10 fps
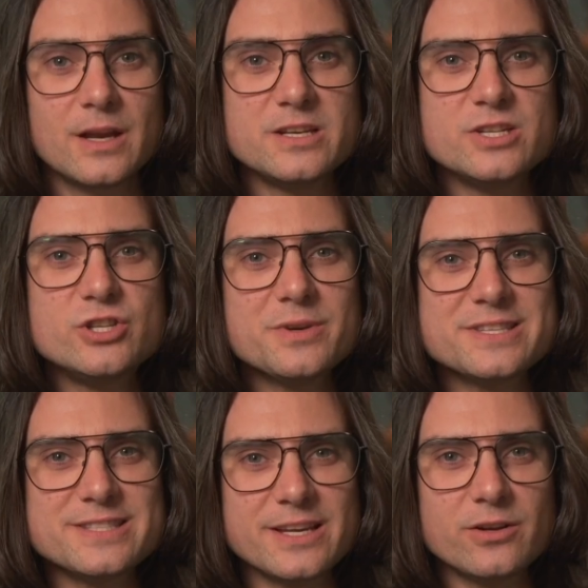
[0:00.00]
Did you know a
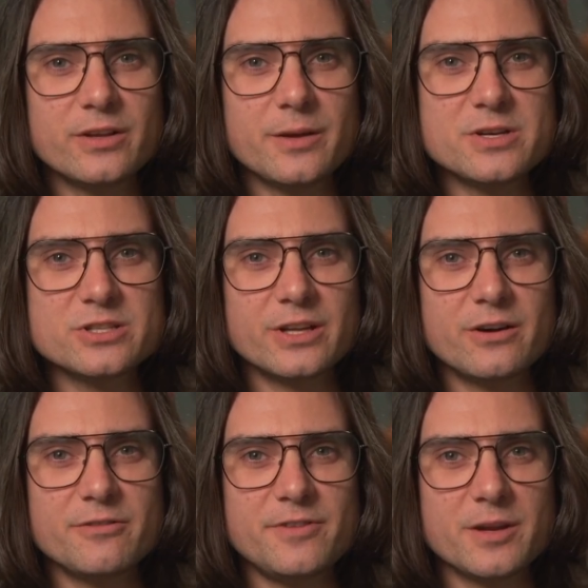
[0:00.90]
single image layer
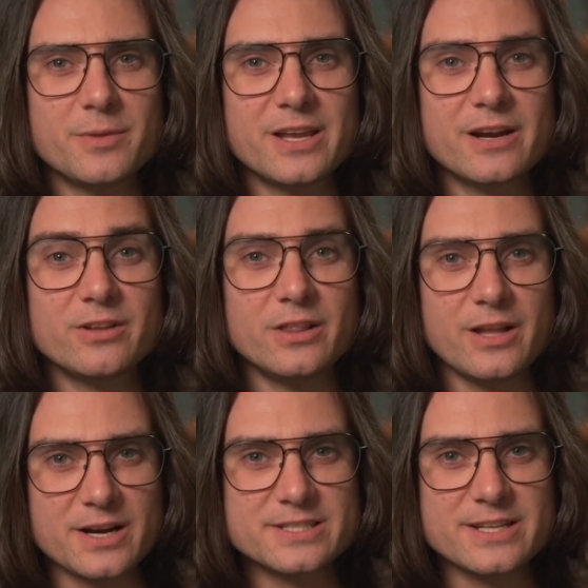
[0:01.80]
in Figma can have a
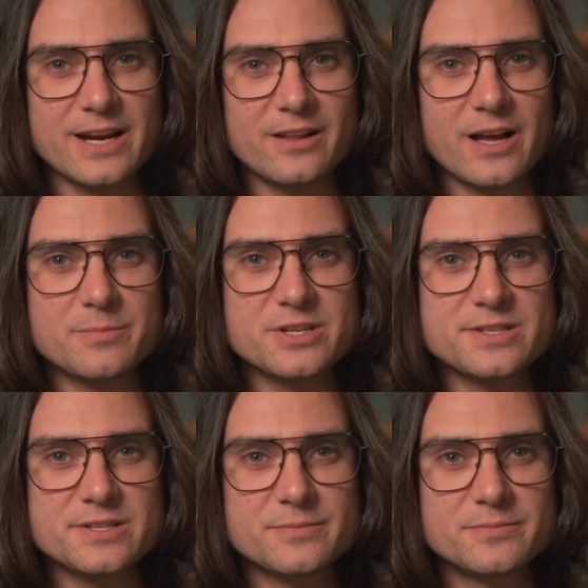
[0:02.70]
lot of style options?